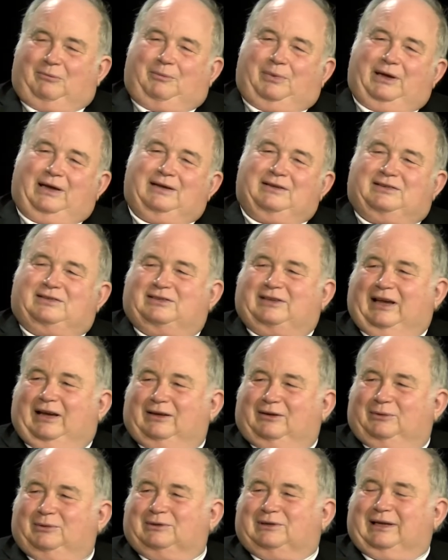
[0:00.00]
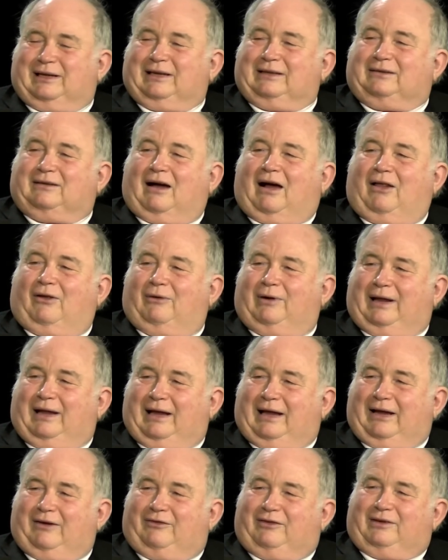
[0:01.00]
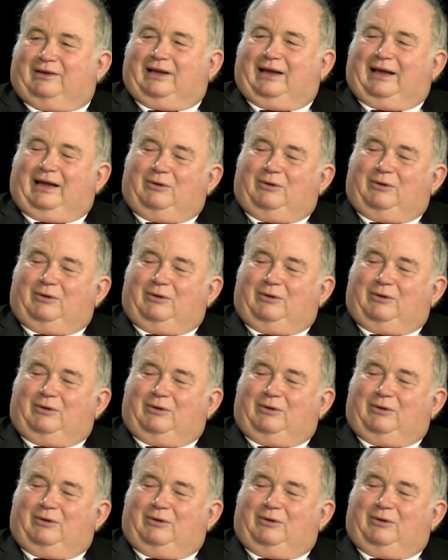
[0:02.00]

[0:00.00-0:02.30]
biggest sale was like $1.50 a day,